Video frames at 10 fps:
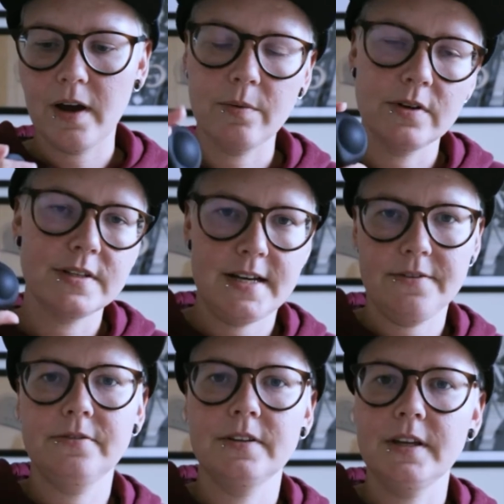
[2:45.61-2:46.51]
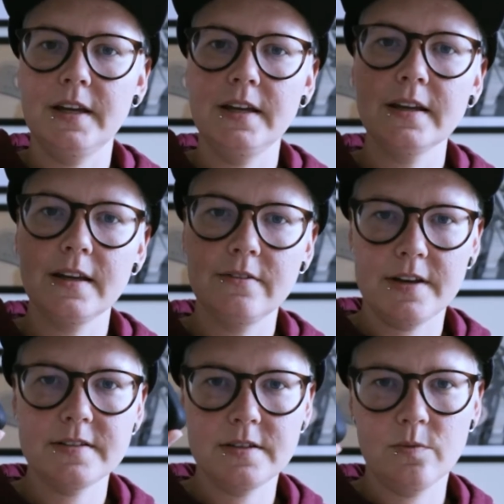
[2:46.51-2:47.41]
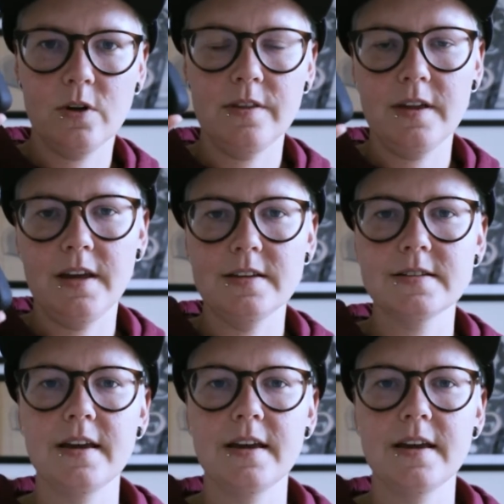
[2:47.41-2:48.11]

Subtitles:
I would definitely invest in one of these.